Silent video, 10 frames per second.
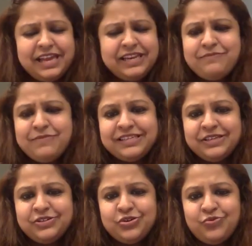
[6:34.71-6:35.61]
Any
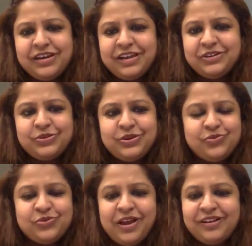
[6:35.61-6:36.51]
message you would like to
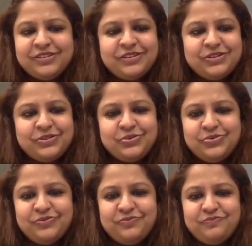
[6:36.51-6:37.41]
give to youngsters
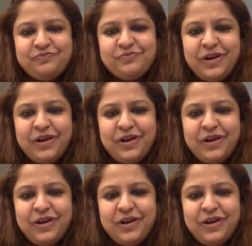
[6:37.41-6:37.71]
who